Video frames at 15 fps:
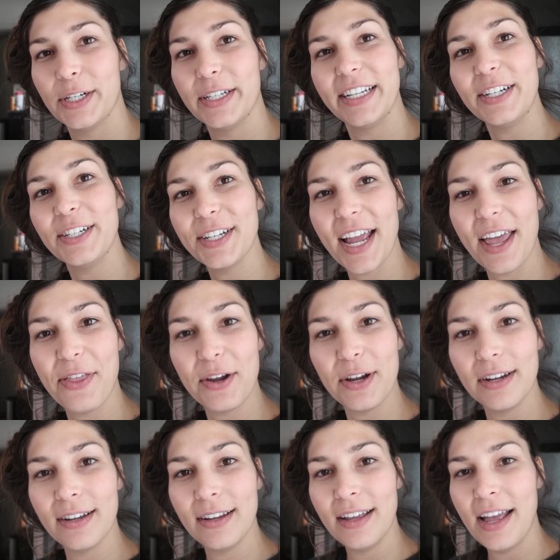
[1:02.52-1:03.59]
they're in there
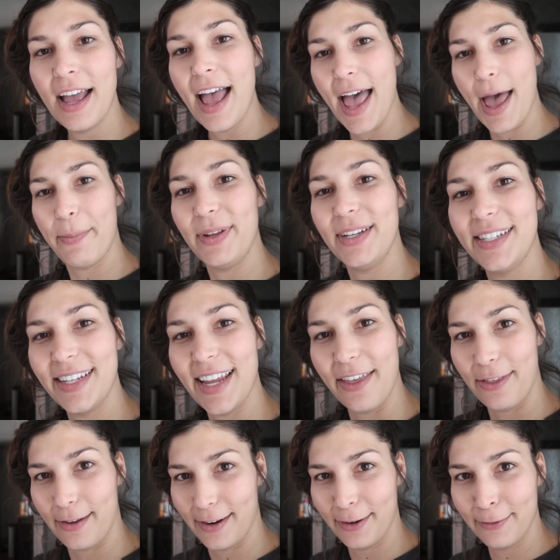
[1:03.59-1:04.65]
together. Happy
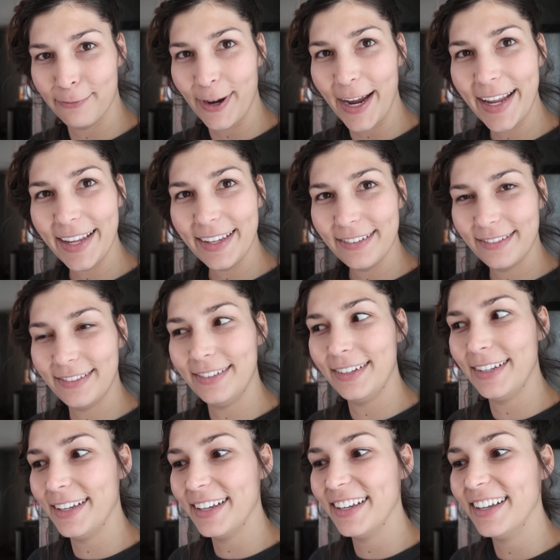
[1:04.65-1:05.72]
together, right?
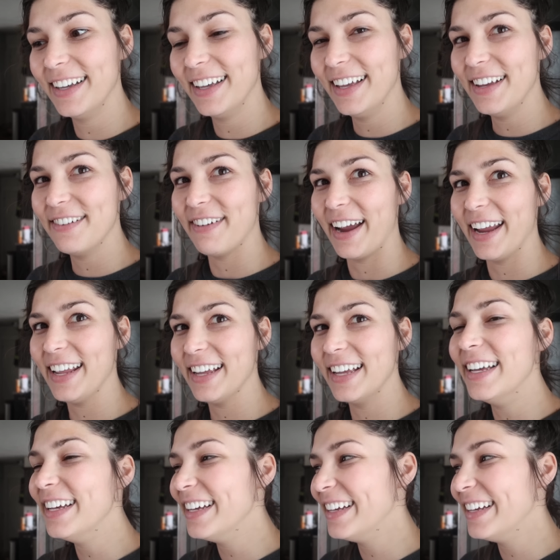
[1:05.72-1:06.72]
Right?